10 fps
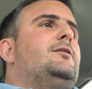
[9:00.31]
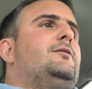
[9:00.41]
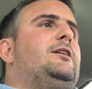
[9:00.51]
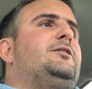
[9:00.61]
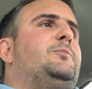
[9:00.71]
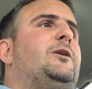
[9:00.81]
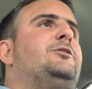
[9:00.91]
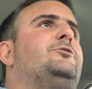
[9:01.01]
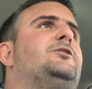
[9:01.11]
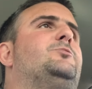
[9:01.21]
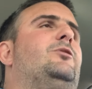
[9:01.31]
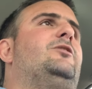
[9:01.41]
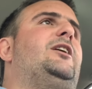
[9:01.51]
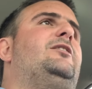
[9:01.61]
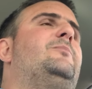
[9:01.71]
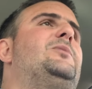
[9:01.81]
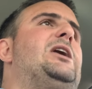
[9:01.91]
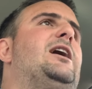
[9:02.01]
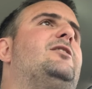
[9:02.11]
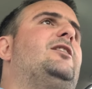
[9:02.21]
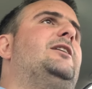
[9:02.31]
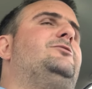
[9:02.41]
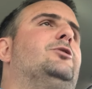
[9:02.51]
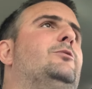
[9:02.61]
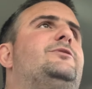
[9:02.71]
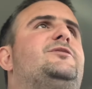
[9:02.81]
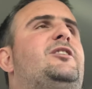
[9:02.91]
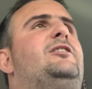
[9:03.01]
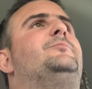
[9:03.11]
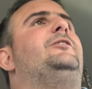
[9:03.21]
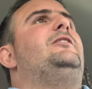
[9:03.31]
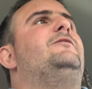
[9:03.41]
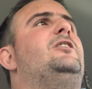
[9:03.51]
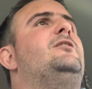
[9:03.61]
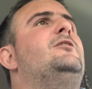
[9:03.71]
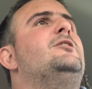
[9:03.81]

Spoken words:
that the Patriots will get him back. I don't see him leaving.